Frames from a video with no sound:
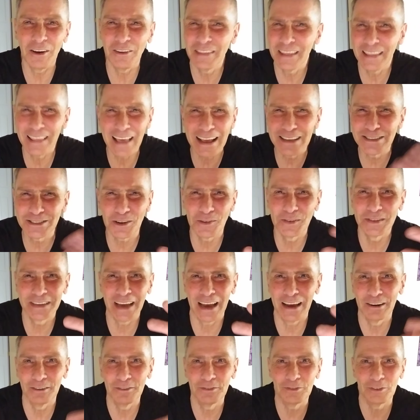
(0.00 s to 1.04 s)
And that's always
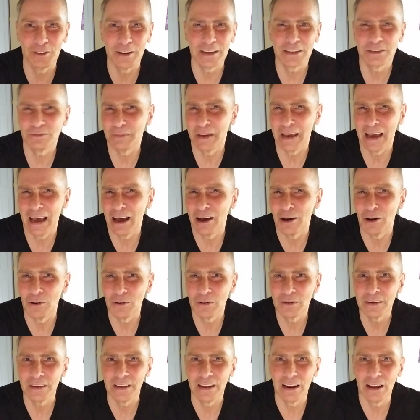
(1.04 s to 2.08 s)
kind of freaked me
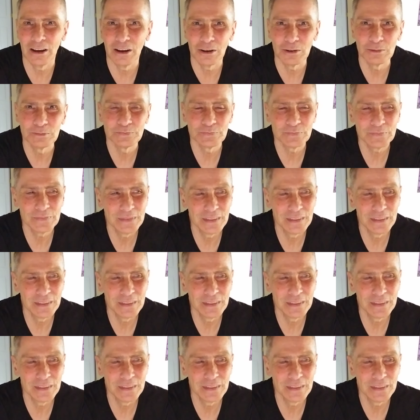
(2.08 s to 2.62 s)
out, you know.